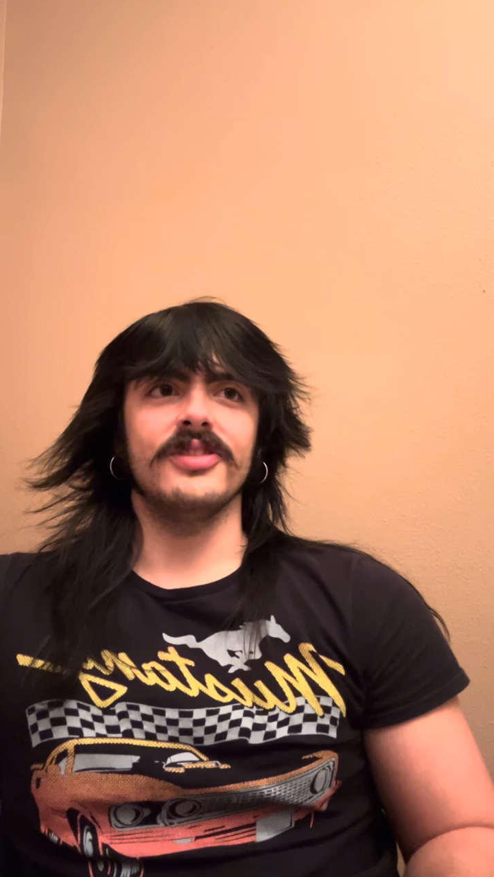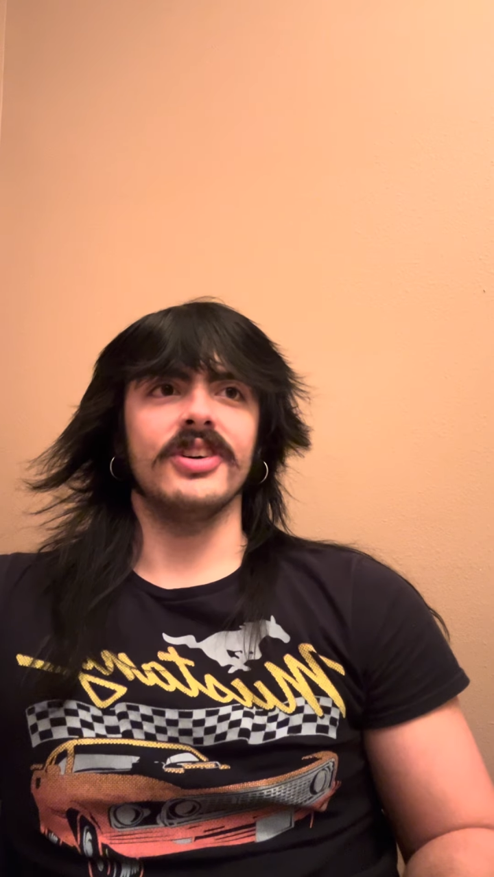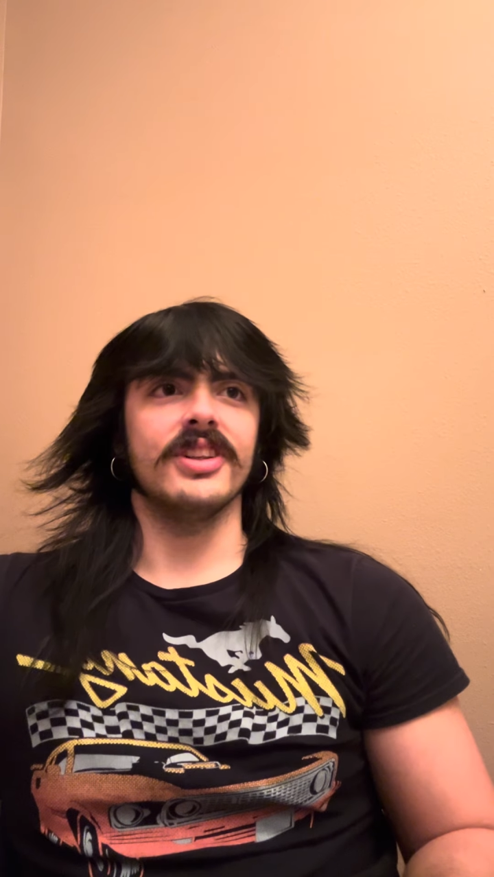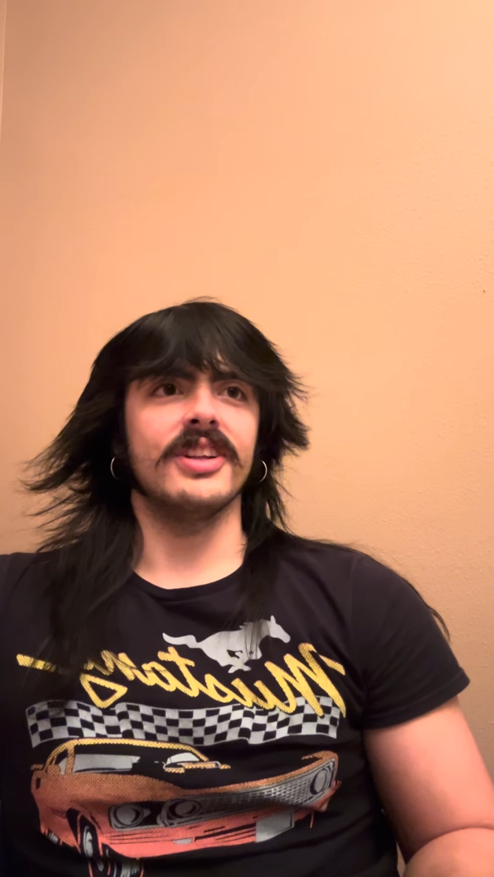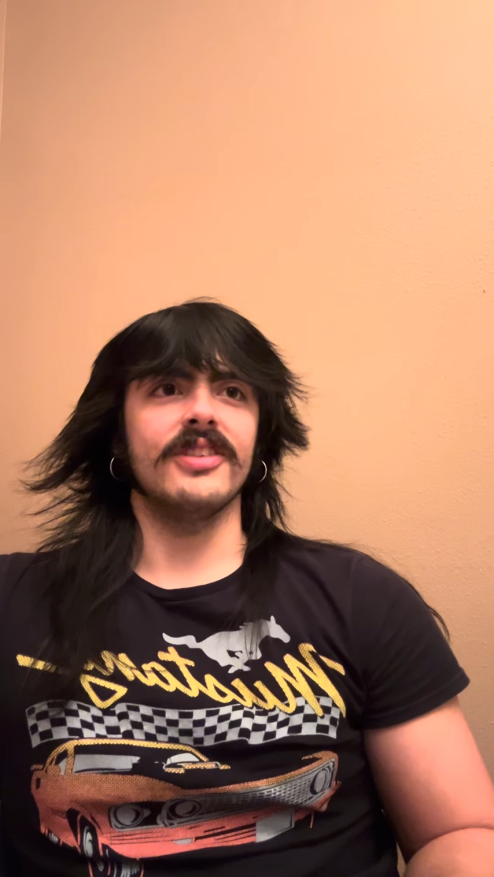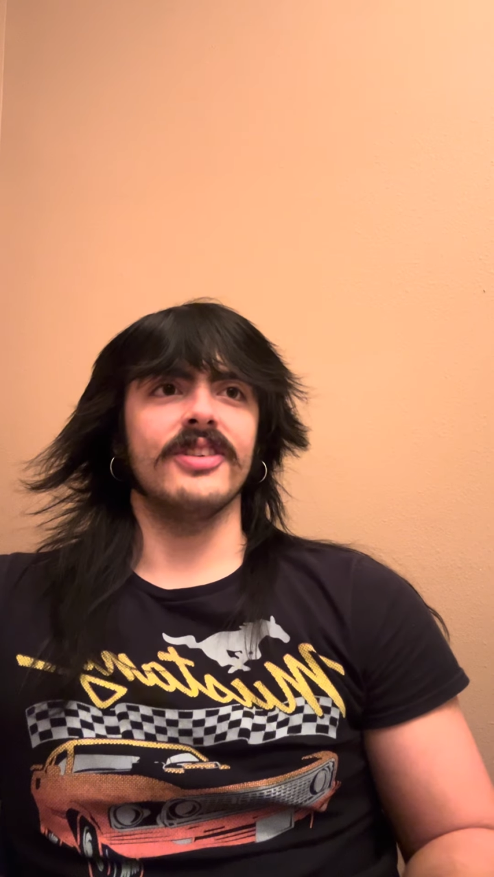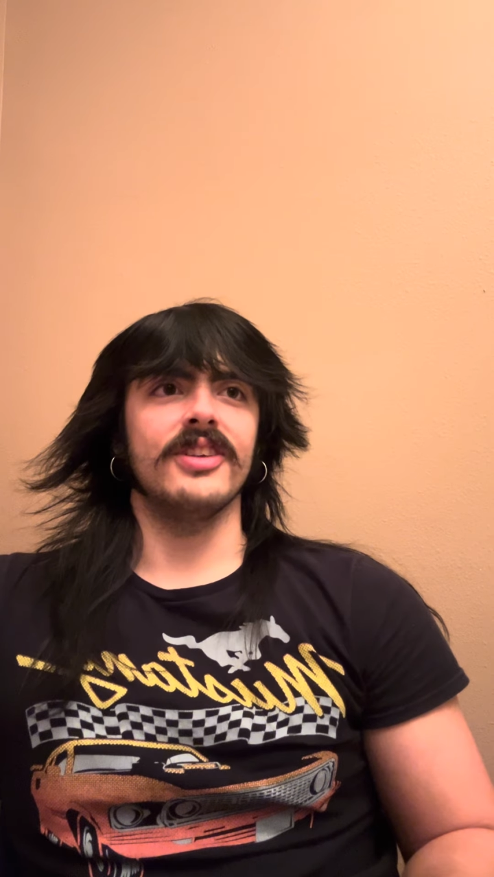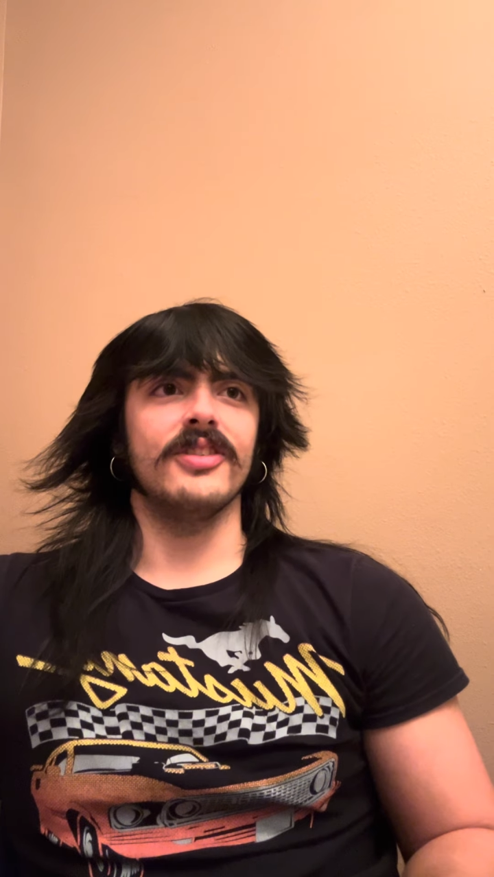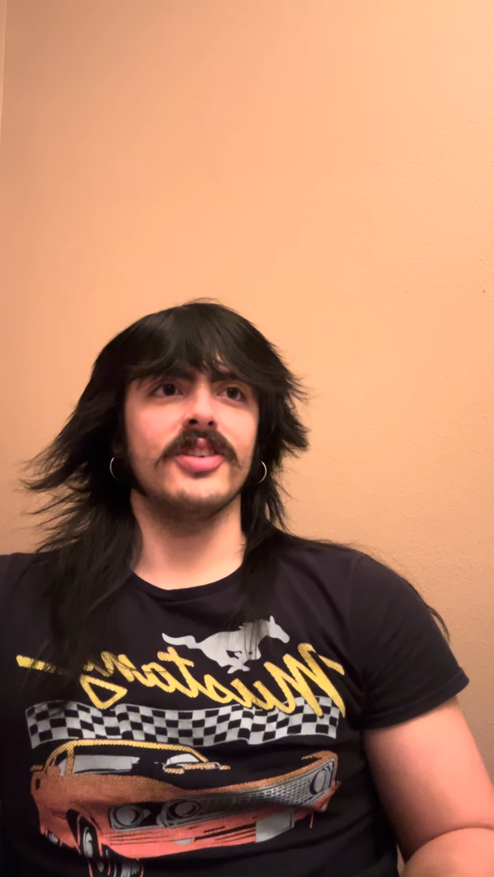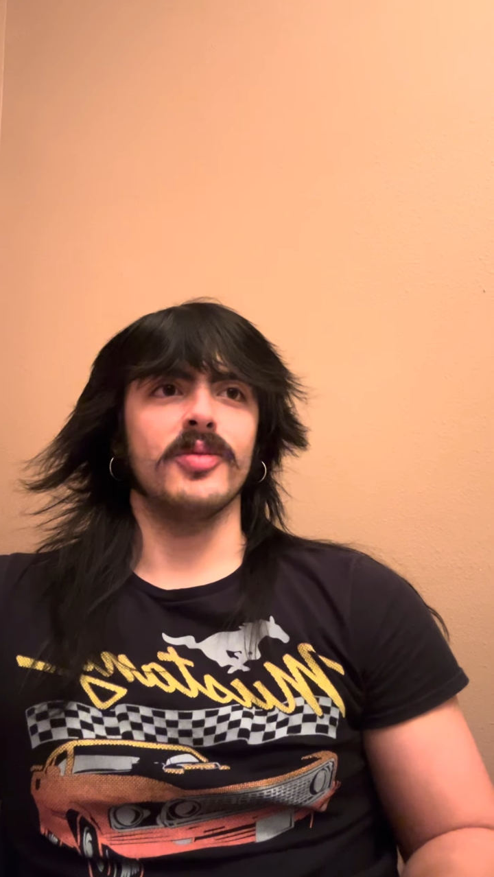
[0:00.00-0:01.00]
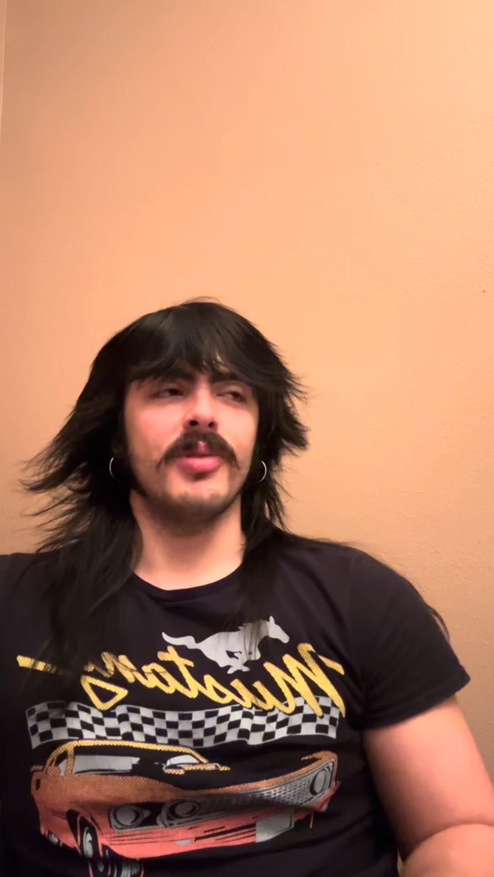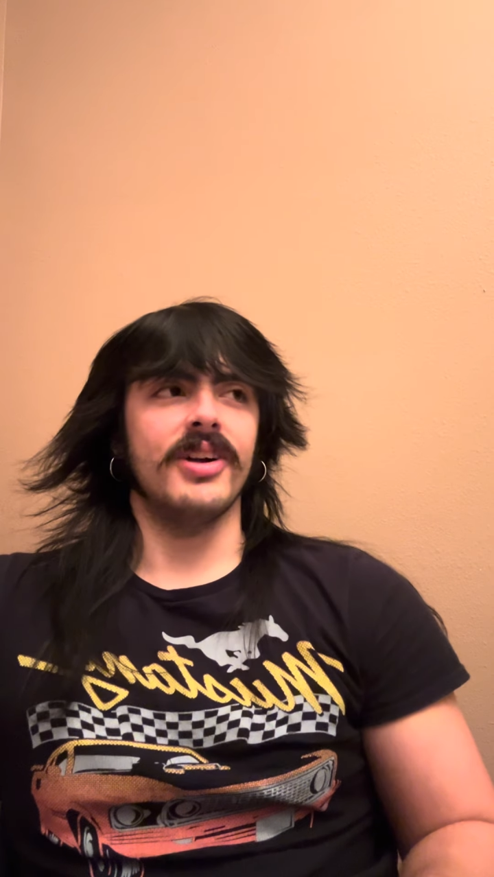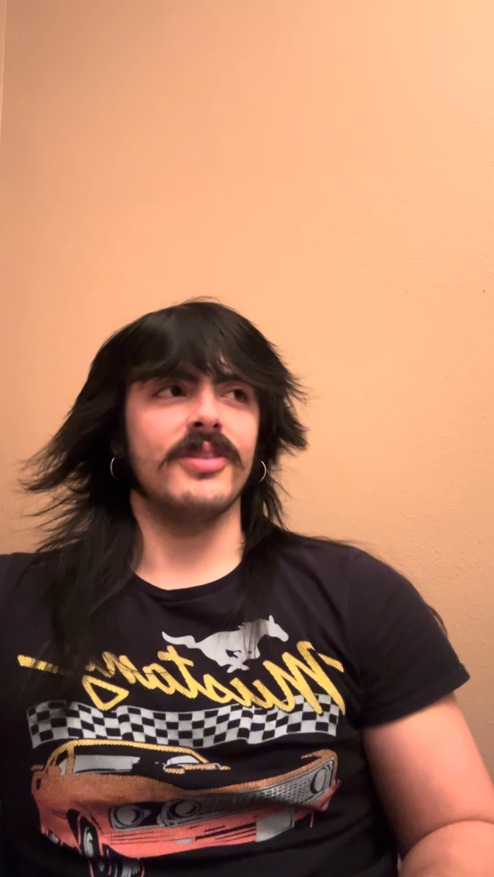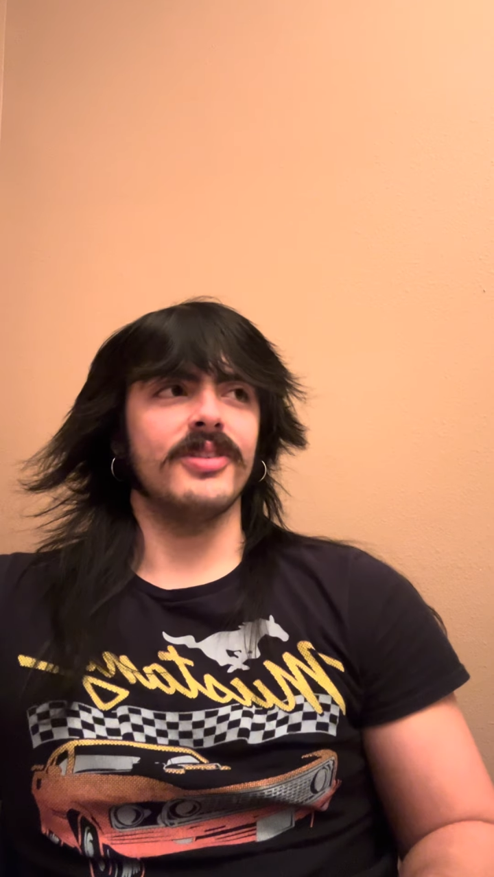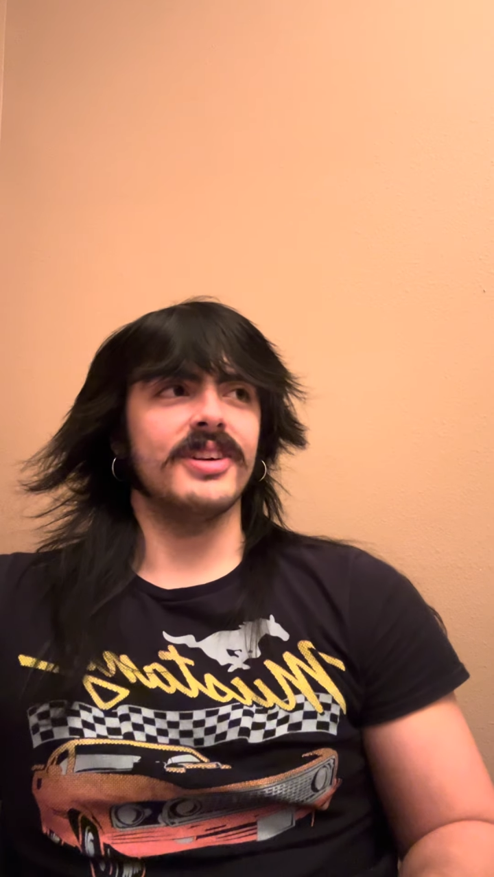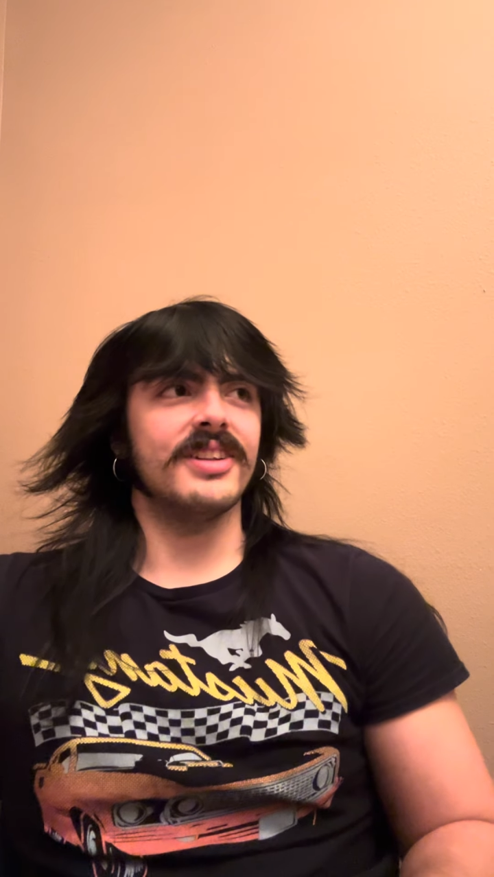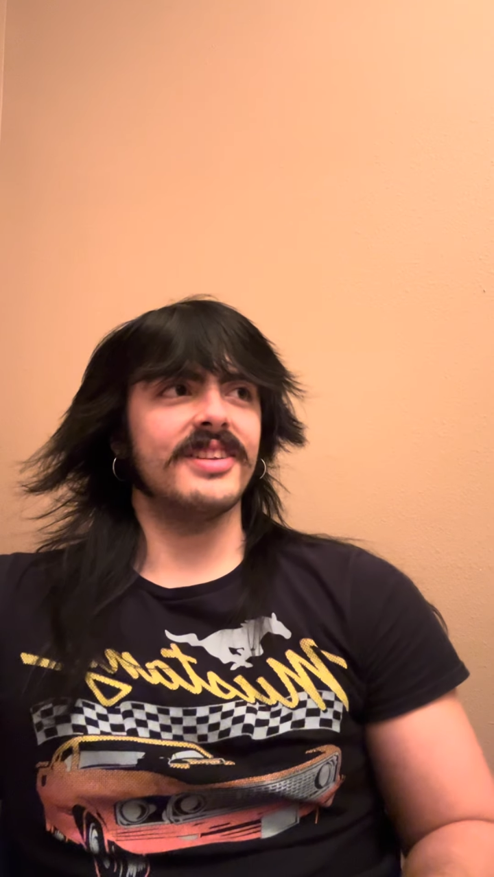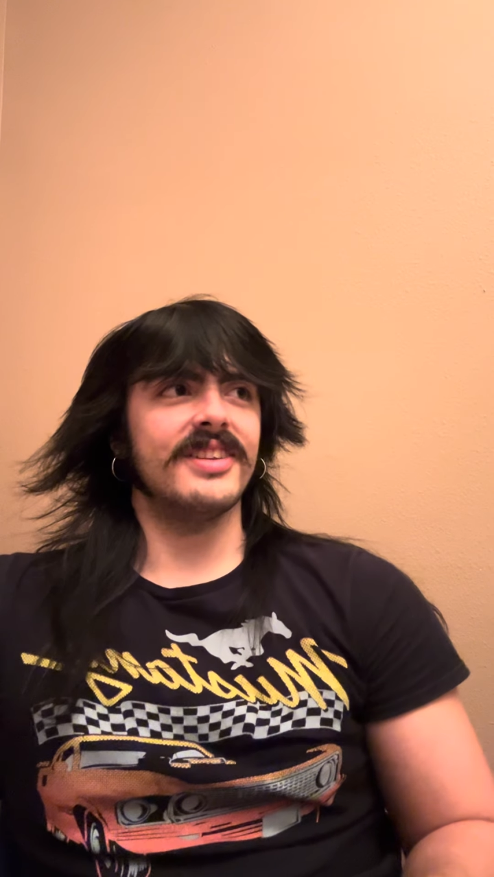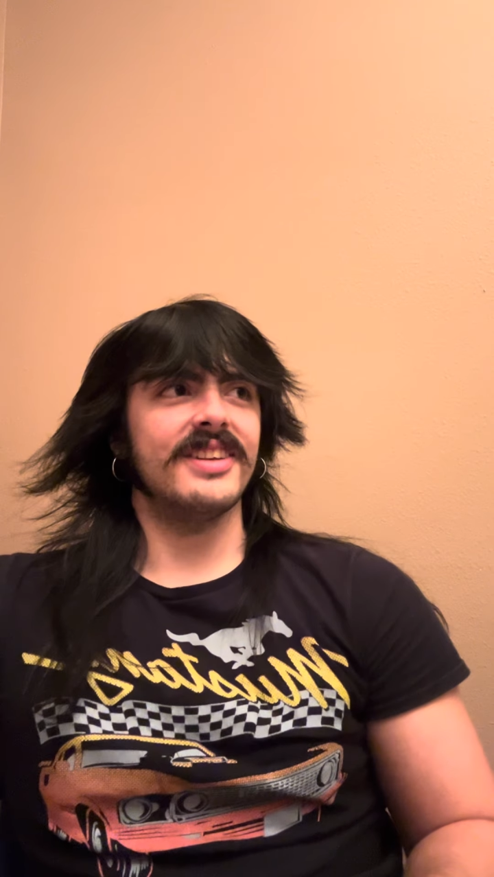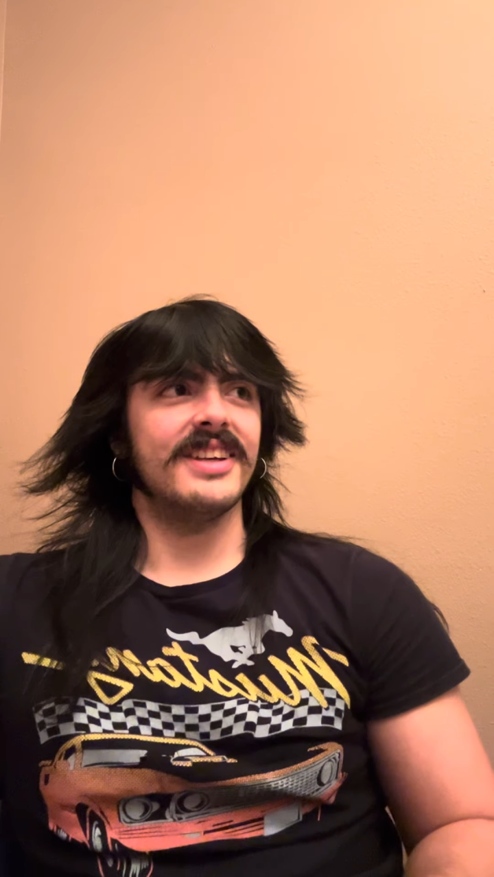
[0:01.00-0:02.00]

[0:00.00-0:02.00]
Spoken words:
what they really respond with,